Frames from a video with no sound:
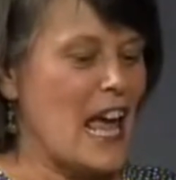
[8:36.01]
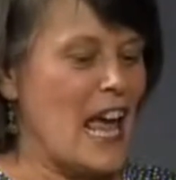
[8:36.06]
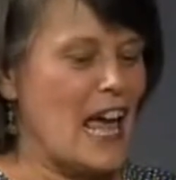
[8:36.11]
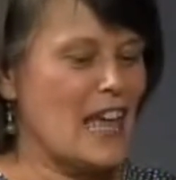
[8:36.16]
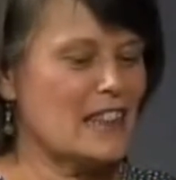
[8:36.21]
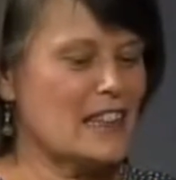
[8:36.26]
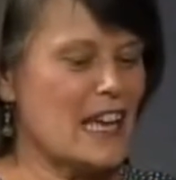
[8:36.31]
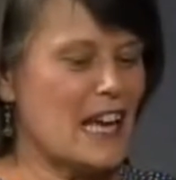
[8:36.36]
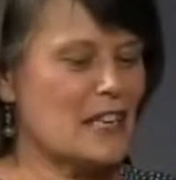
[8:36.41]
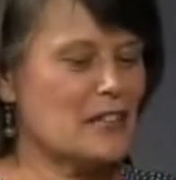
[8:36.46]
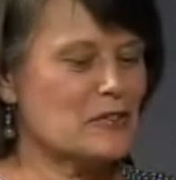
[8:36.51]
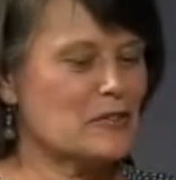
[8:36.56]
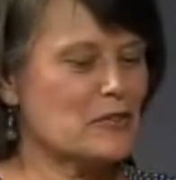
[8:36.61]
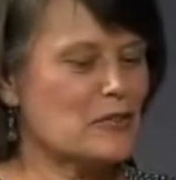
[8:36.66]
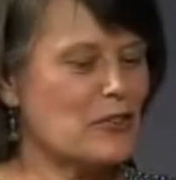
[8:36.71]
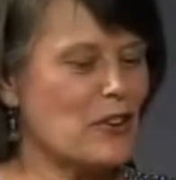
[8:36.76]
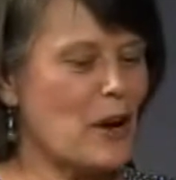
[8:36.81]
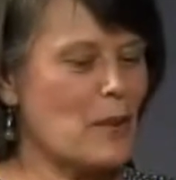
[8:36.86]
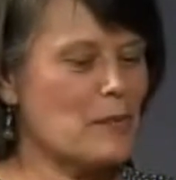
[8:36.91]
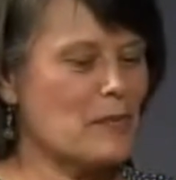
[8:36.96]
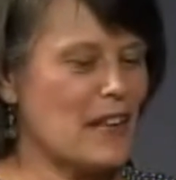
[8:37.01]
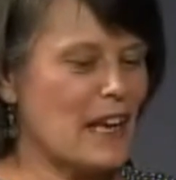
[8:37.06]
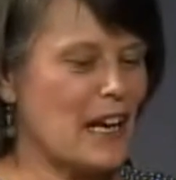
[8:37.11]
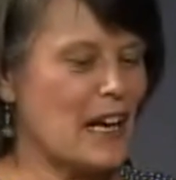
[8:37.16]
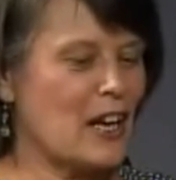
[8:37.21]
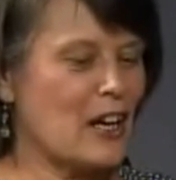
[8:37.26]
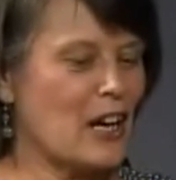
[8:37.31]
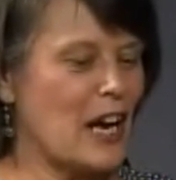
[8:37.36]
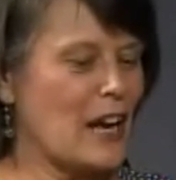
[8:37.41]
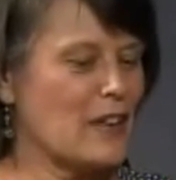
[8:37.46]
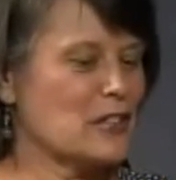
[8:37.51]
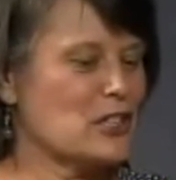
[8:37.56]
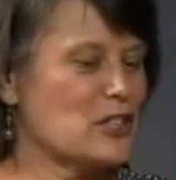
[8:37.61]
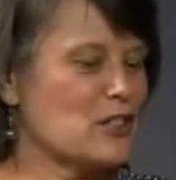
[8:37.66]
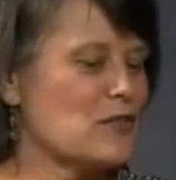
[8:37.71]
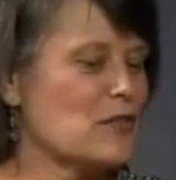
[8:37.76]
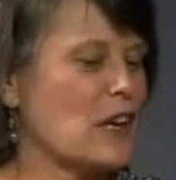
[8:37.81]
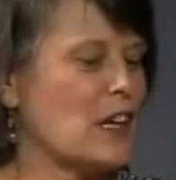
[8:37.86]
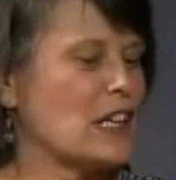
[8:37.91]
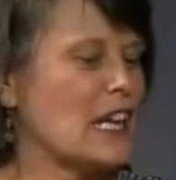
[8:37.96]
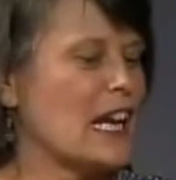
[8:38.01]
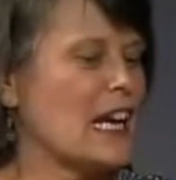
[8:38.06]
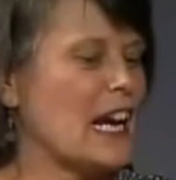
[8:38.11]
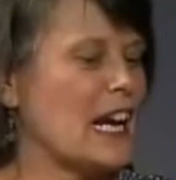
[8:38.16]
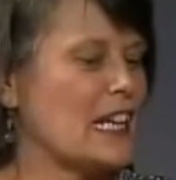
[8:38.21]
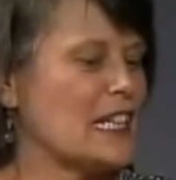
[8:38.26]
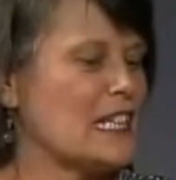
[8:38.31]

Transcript: And then from there, I just felt like I